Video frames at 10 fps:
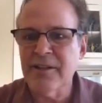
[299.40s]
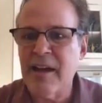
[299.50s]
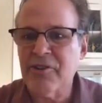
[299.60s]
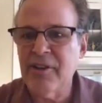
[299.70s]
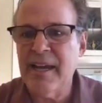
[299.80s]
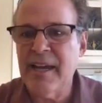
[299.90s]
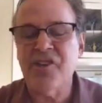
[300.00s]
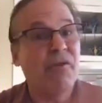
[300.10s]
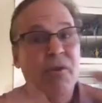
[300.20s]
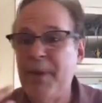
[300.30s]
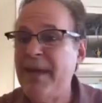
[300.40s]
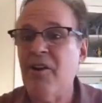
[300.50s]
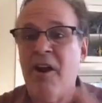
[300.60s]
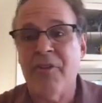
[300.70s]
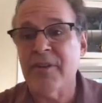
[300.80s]
indoctrination. I
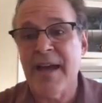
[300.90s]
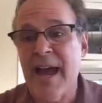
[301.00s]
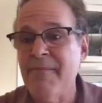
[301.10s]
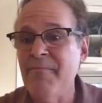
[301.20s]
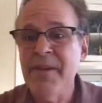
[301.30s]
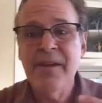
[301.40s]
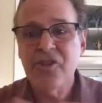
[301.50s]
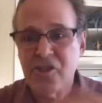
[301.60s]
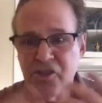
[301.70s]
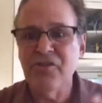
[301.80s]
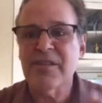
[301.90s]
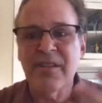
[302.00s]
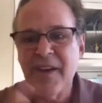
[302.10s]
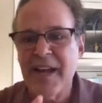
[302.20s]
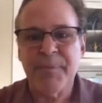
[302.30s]
repeat it all the time. Students
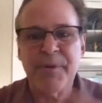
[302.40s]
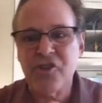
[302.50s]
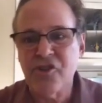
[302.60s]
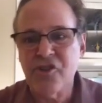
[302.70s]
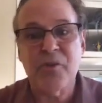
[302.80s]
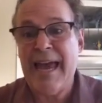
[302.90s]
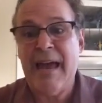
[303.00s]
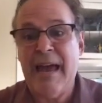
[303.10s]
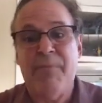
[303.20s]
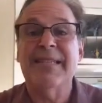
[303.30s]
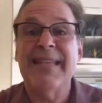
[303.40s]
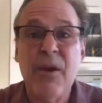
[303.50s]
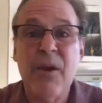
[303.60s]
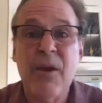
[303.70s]
develop and choose what campaigns they